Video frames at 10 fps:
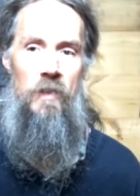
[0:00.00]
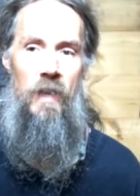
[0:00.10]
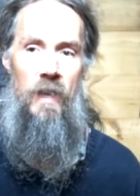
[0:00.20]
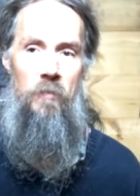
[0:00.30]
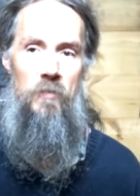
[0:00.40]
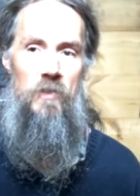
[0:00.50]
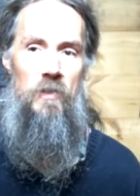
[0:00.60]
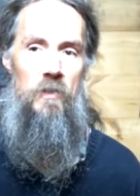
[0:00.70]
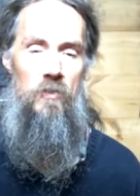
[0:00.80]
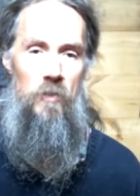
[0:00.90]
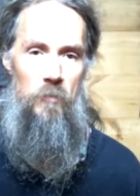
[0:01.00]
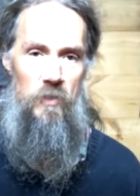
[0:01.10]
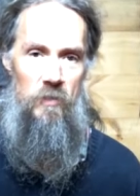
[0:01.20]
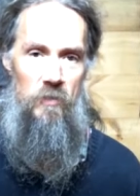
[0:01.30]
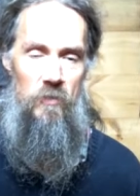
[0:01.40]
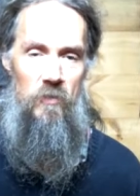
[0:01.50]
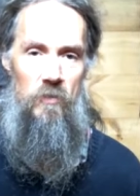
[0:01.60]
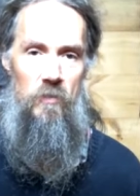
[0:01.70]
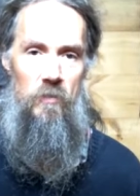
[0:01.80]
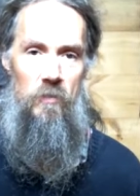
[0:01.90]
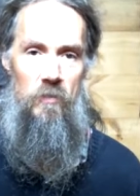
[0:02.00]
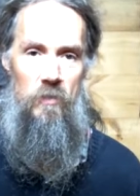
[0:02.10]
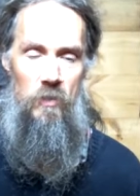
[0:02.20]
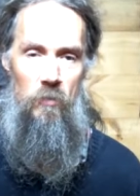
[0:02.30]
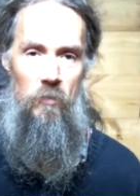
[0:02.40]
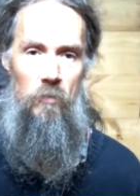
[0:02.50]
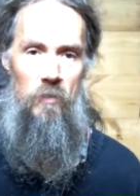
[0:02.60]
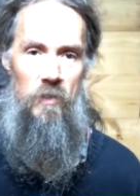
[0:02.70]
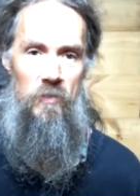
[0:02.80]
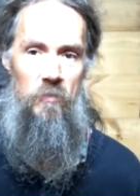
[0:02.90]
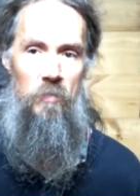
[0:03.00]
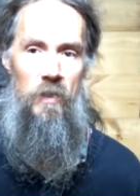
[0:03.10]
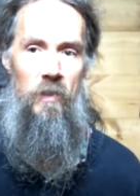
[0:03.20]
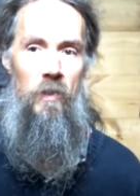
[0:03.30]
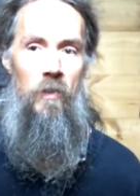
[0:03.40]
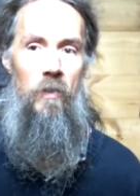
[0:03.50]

names and descriptions to this, but